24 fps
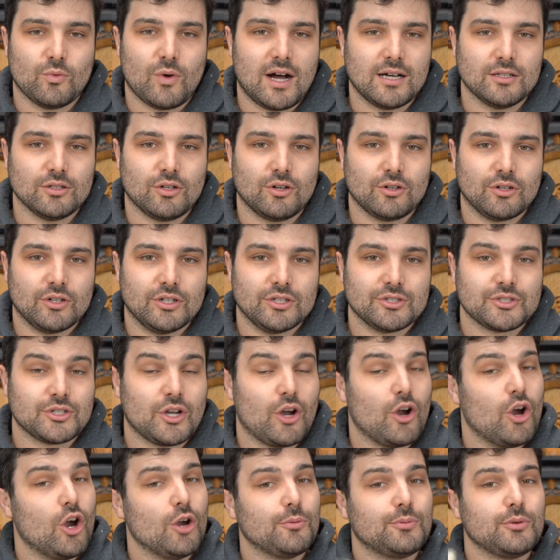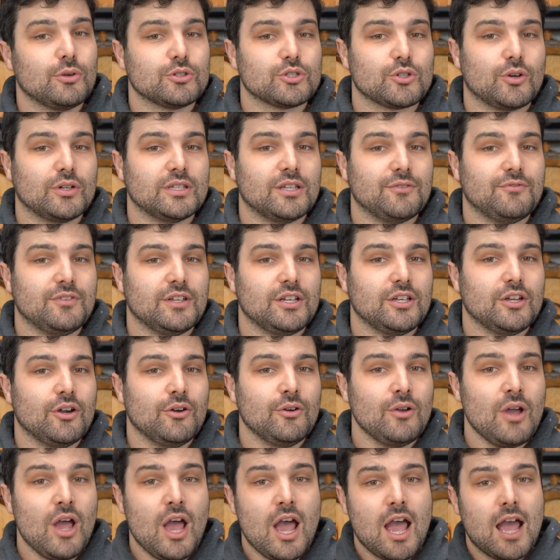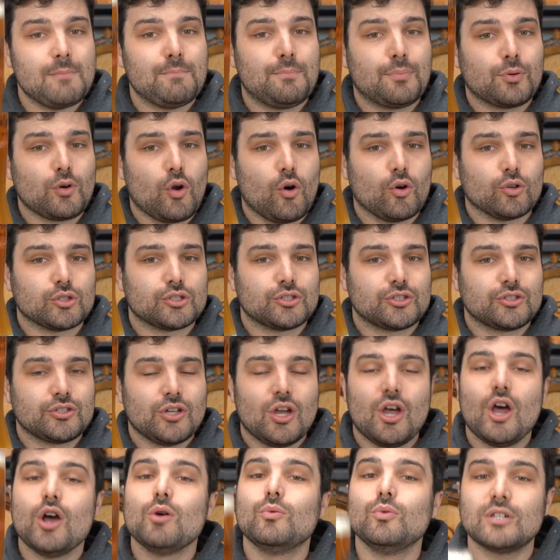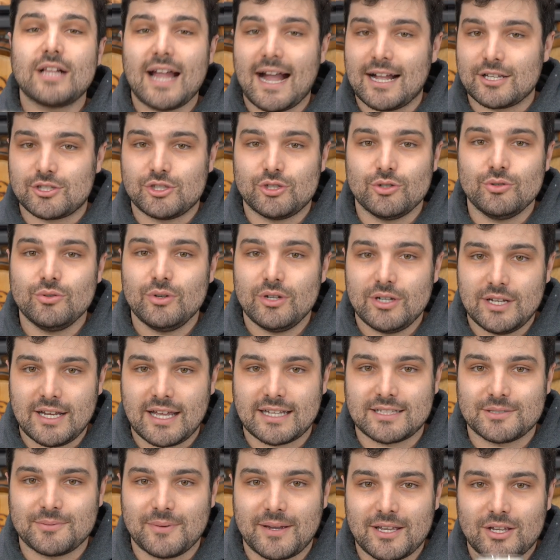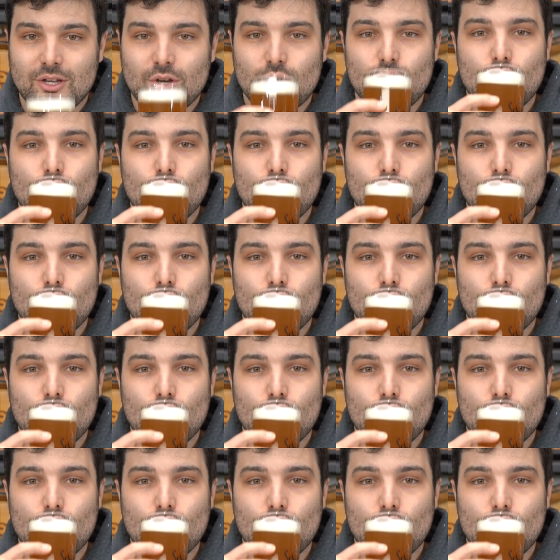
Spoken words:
while longer. So I hope you enjoyed the video, and Prost! We'll catch you next week.